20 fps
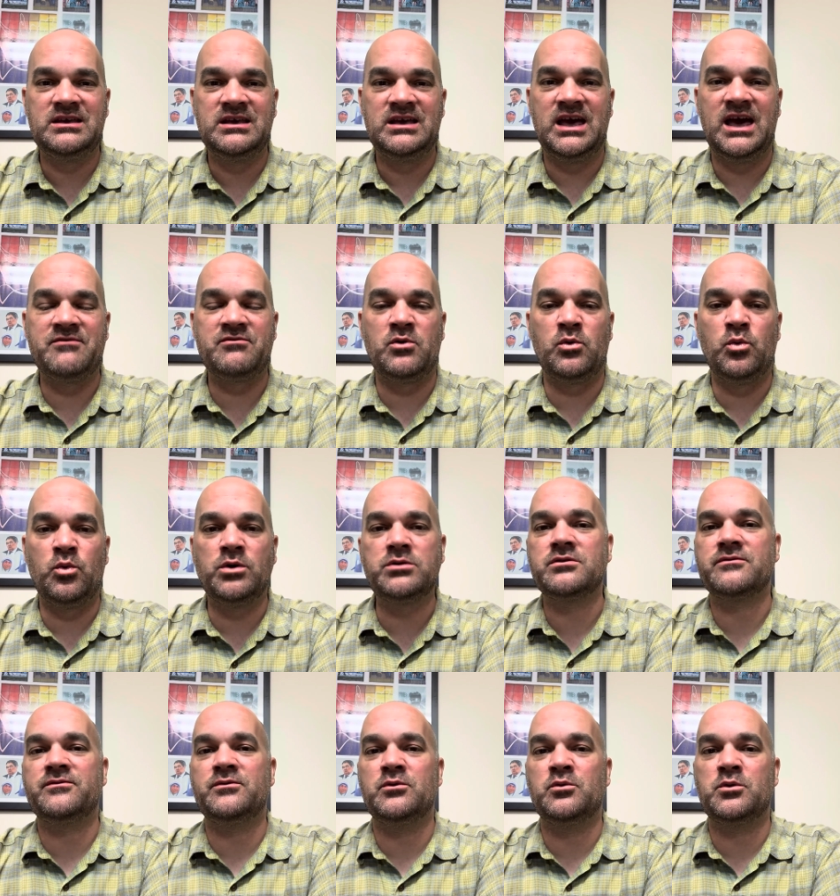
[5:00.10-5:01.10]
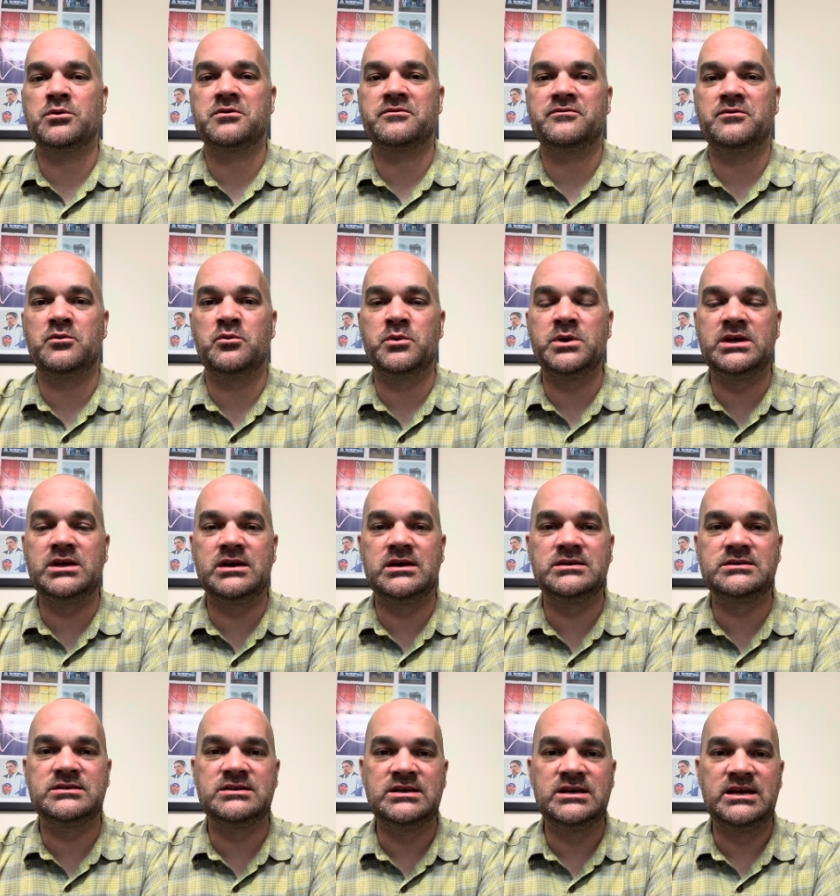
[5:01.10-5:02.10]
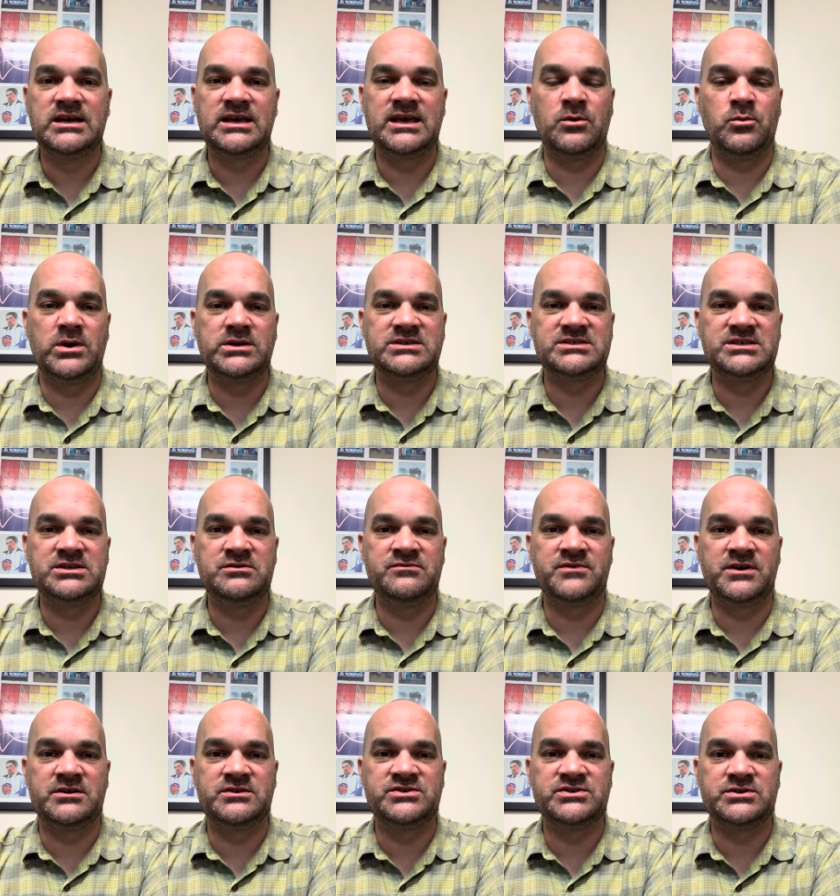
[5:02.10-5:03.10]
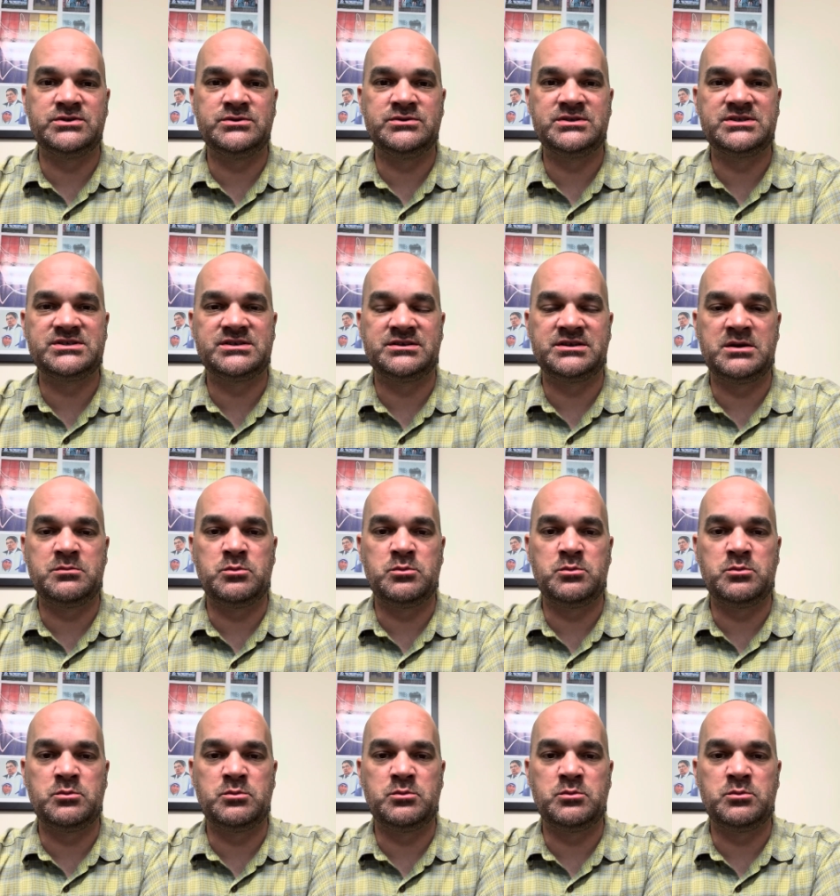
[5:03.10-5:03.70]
Have a wonderful, wonderful weekend. Can't wait to see you very soon this Sunday